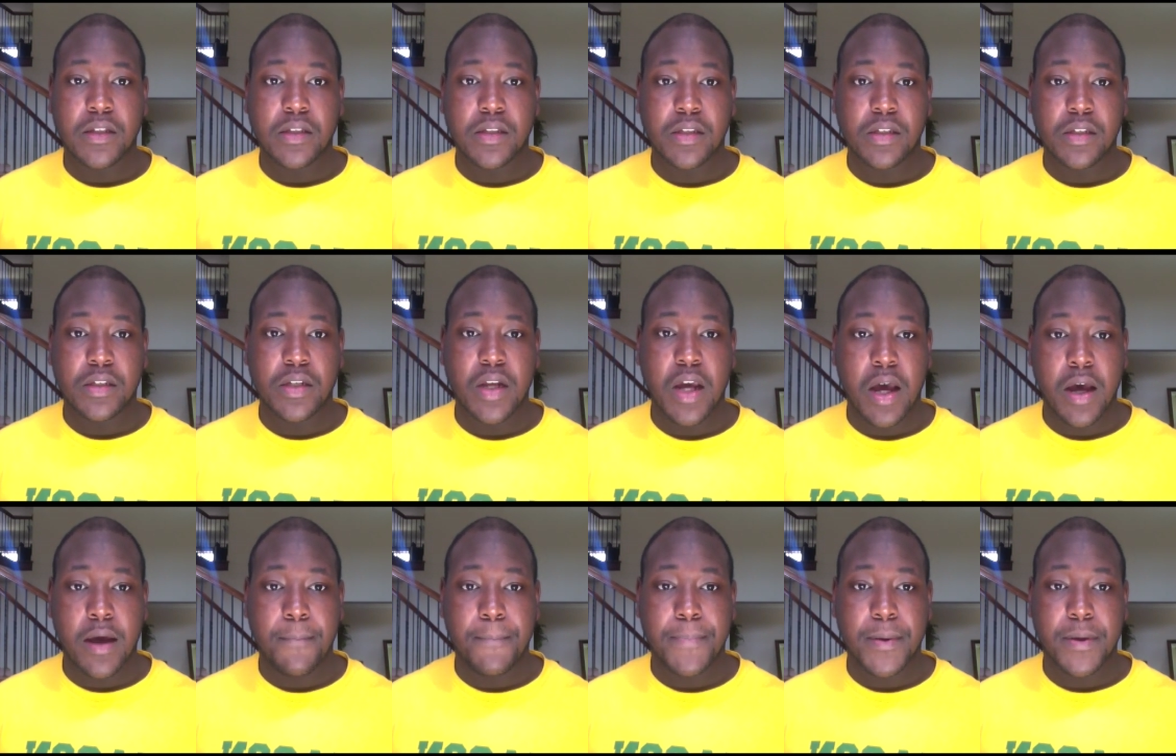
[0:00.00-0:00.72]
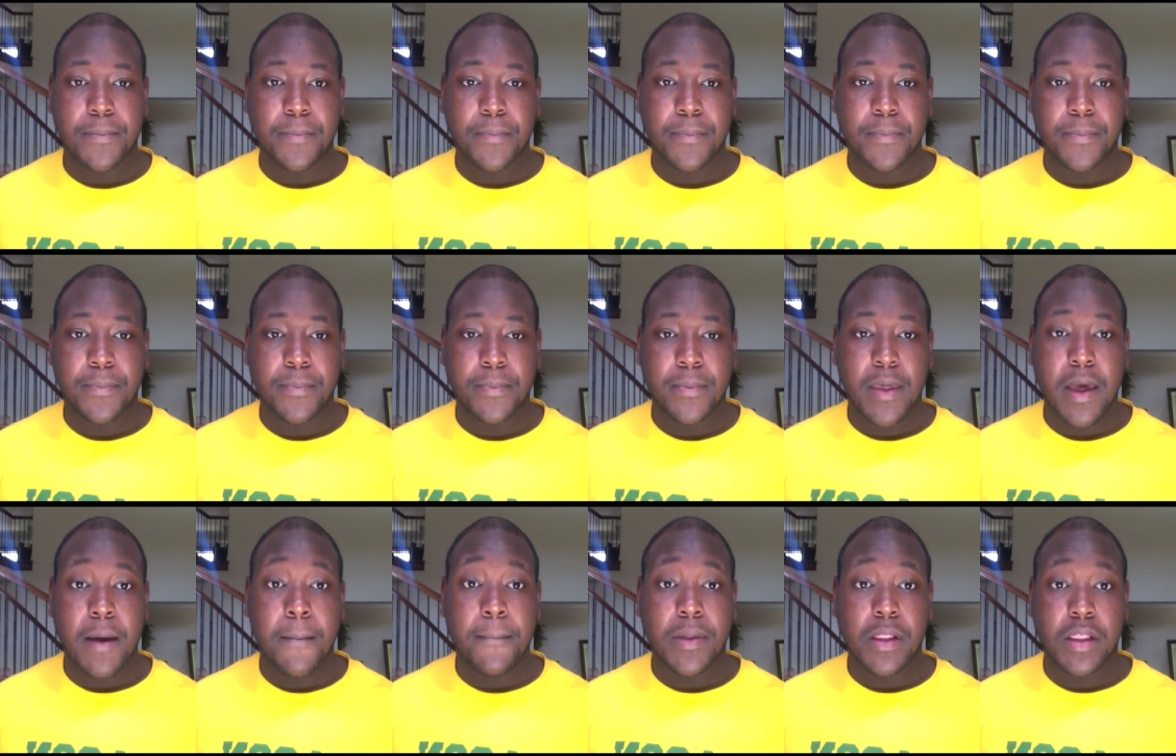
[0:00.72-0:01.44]
stop,
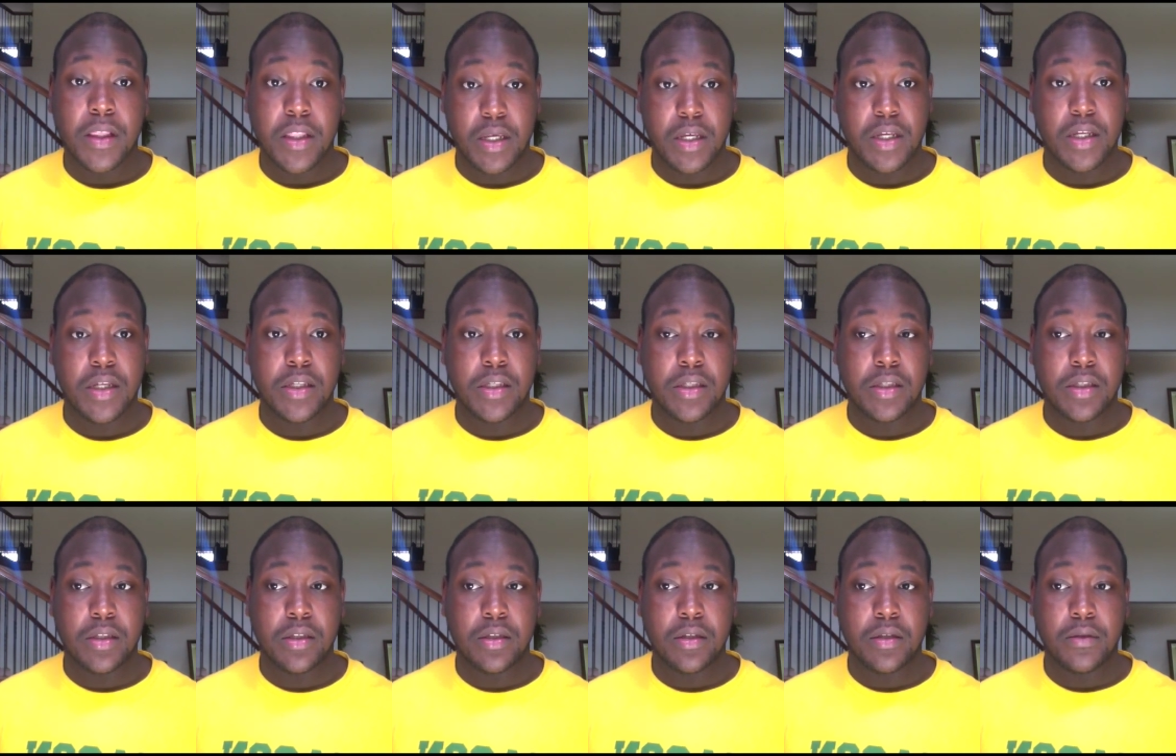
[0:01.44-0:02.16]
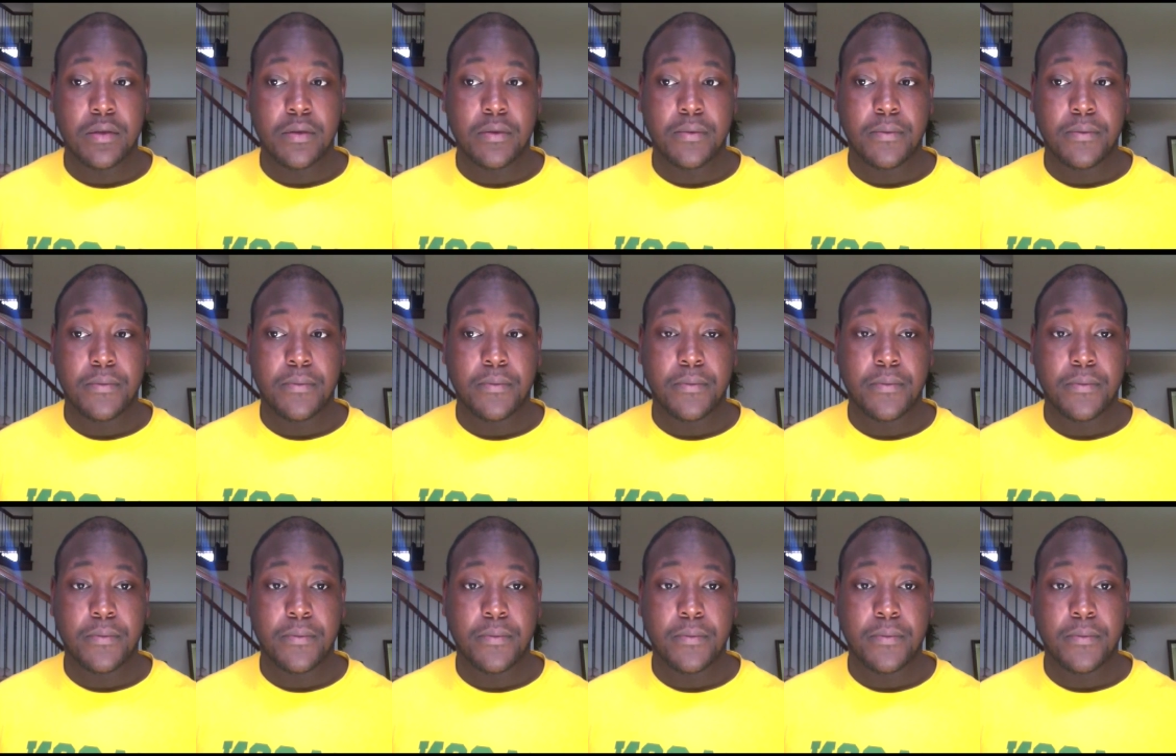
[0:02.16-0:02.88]
please.
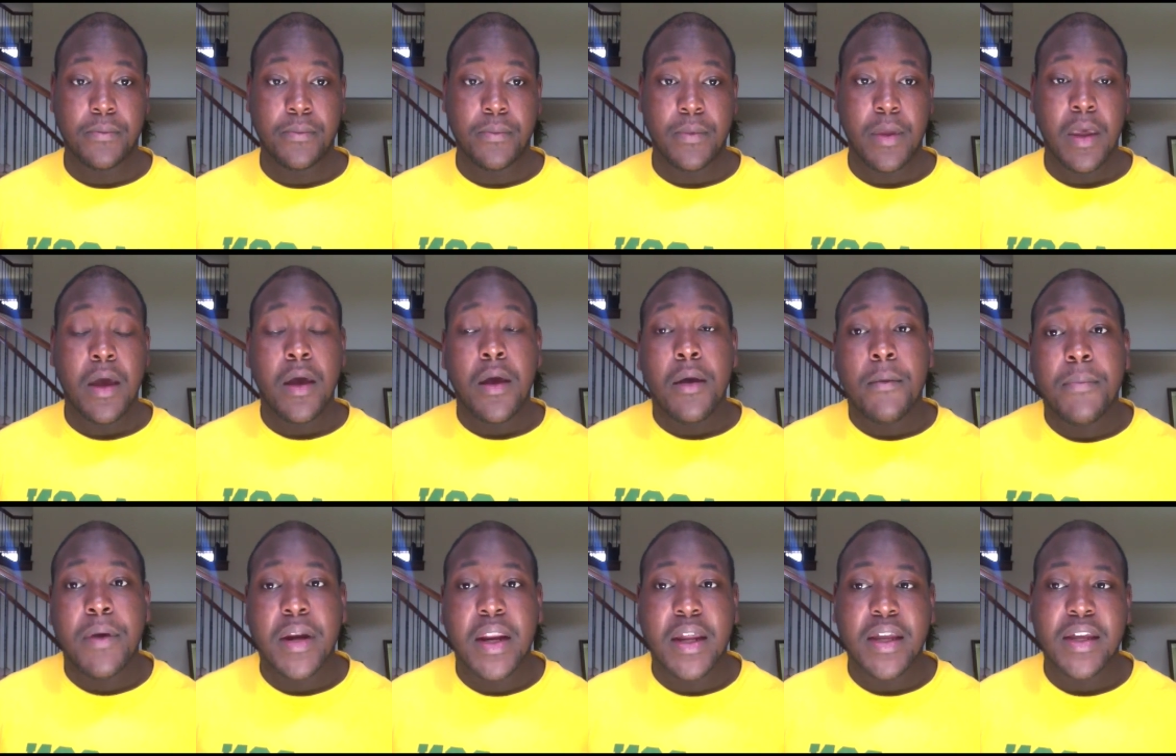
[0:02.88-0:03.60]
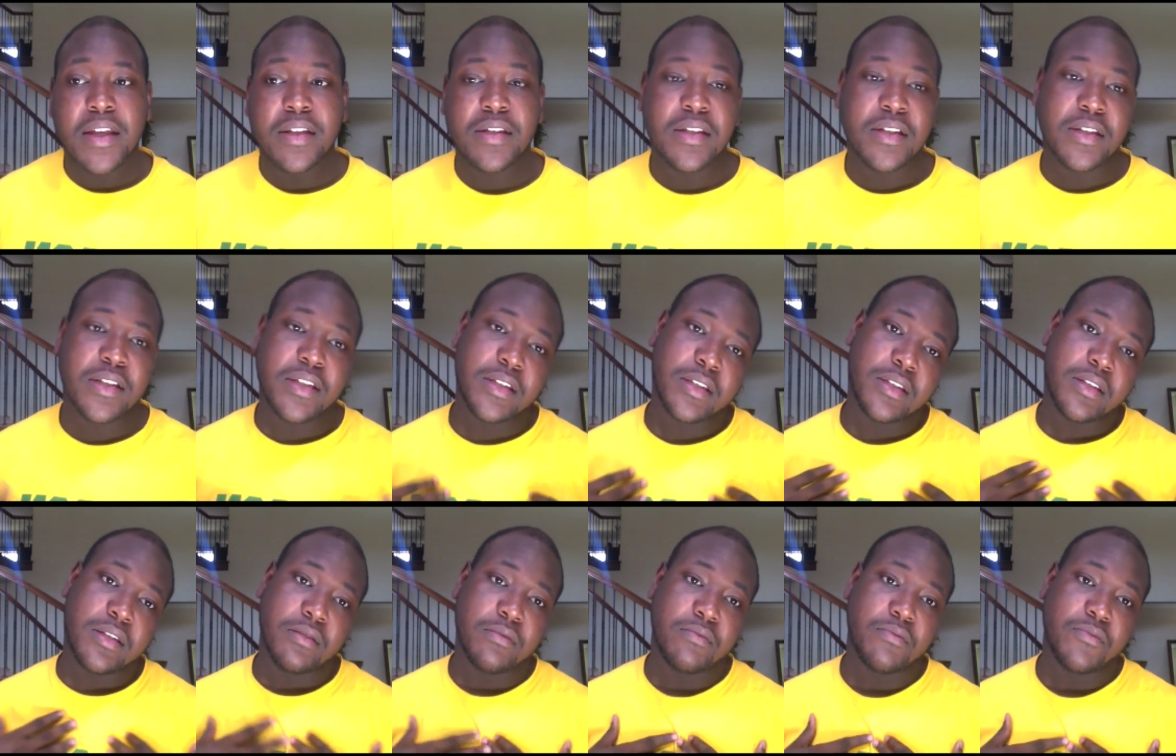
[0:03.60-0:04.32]
But I guess
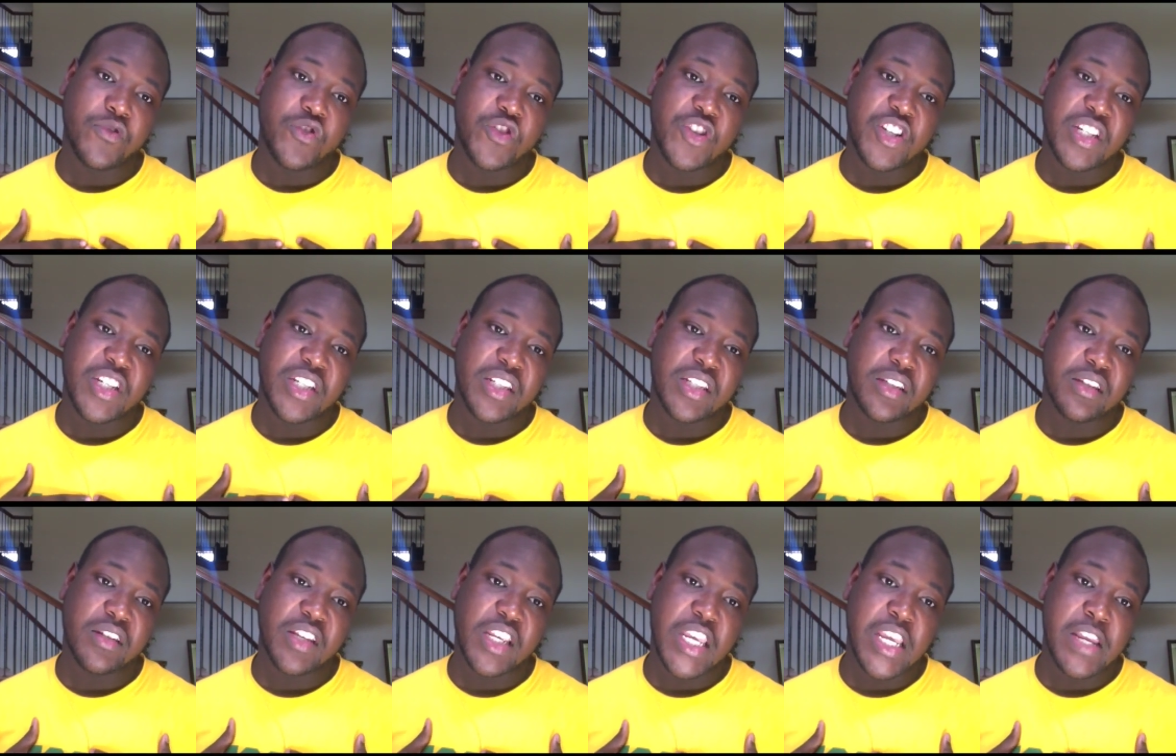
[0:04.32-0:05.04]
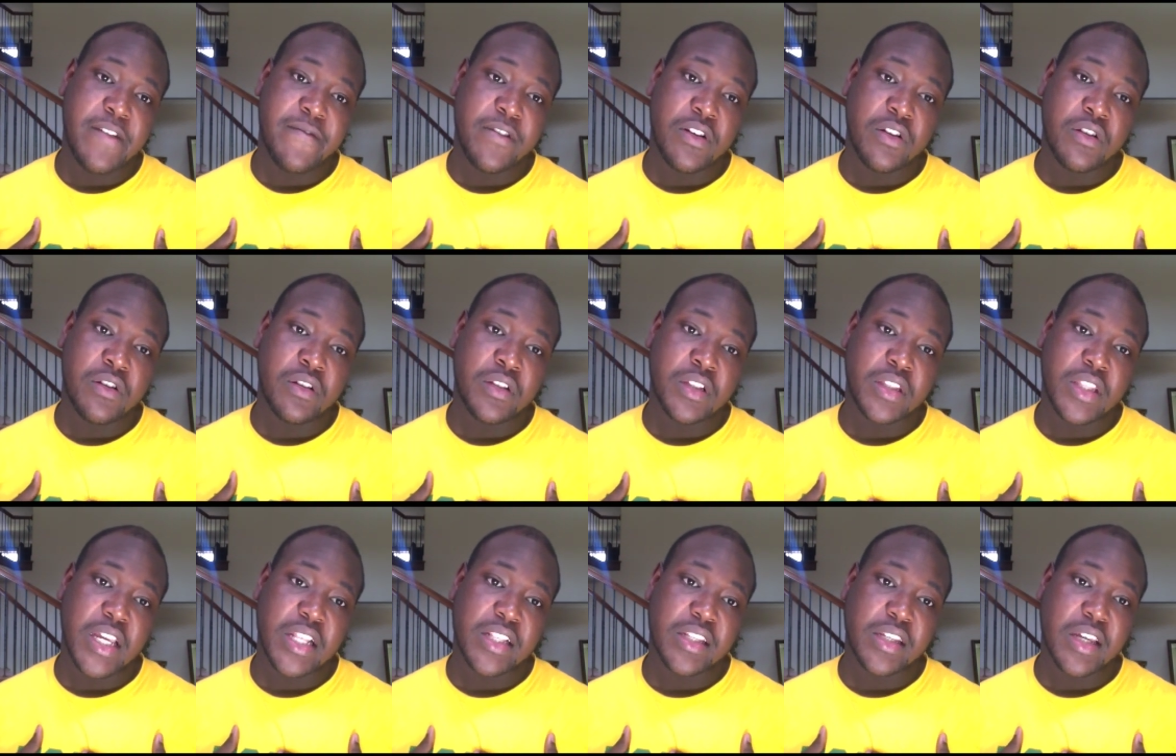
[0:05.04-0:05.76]
since she's evil,
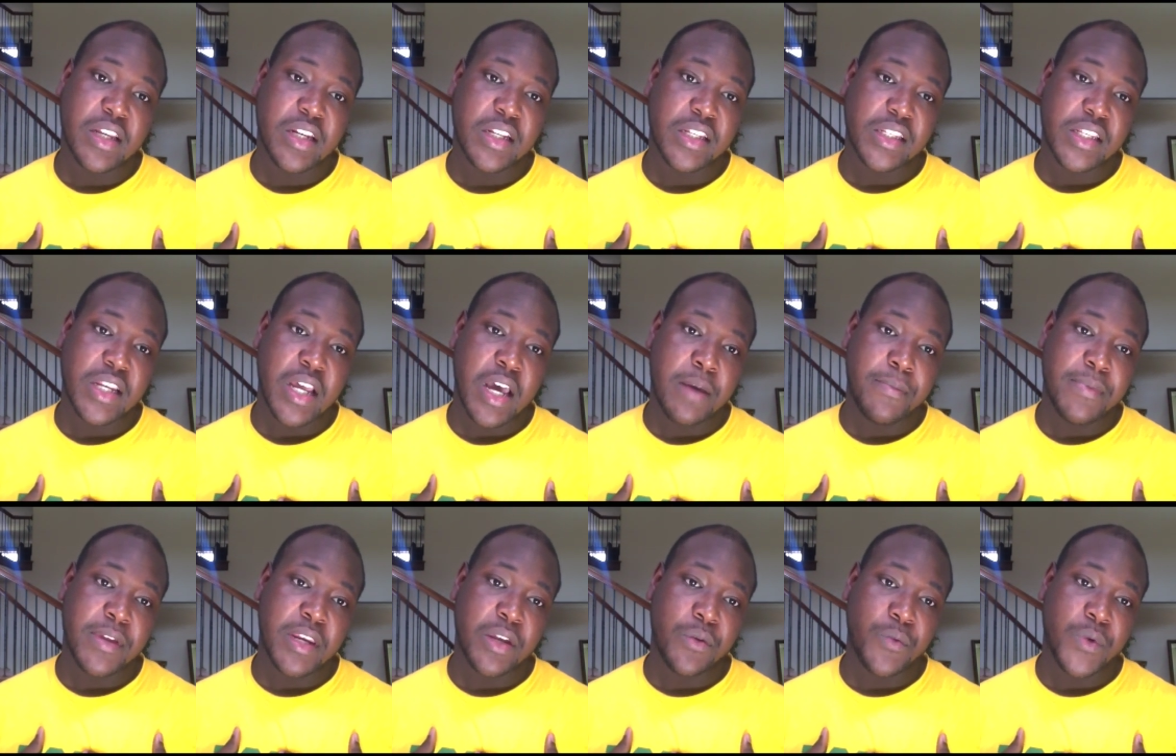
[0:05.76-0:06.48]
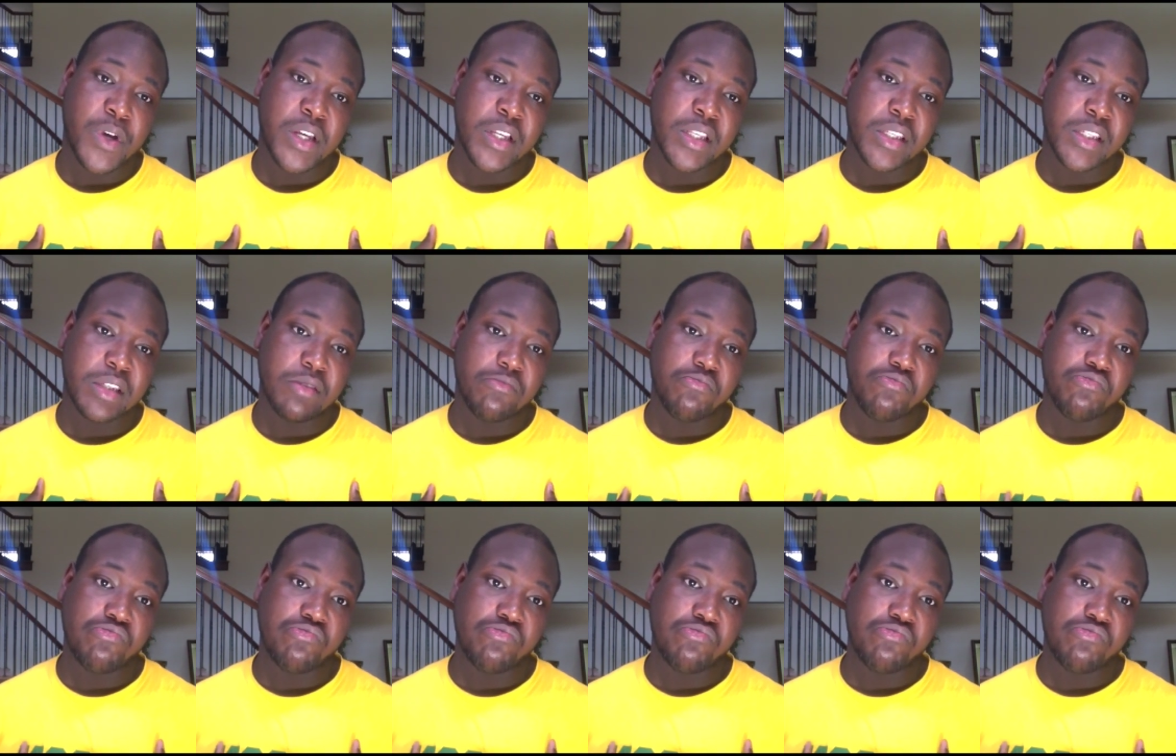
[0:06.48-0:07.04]
that's gonna stop anyways.